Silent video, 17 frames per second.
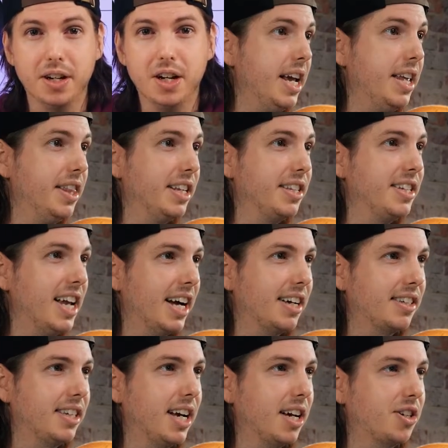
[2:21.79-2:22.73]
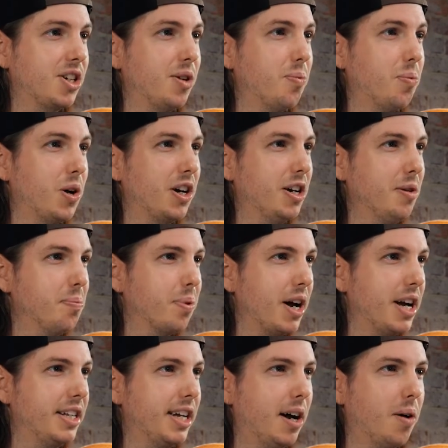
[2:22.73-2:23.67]
In this next section, we're going to
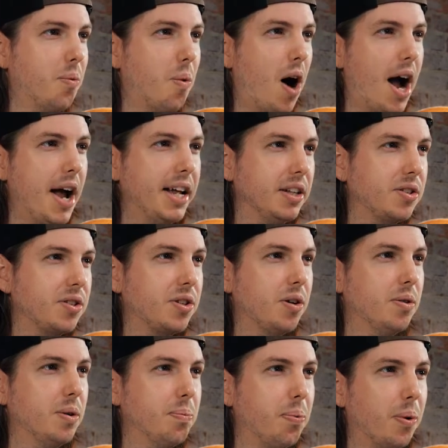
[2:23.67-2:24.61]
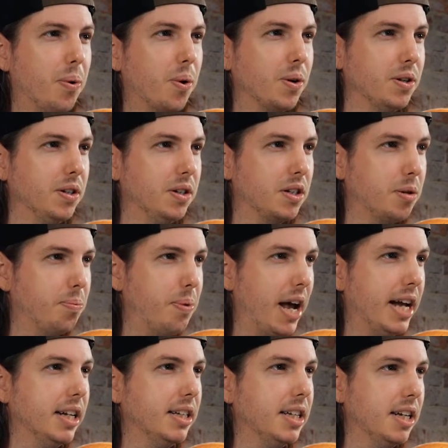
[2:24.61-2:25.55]
break down why it's so important to
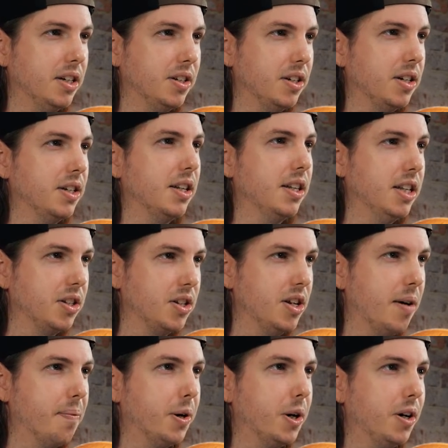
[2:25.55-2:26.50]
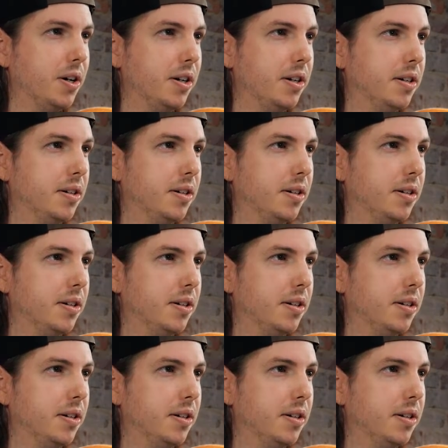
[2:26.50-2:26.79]
pay attention to this number.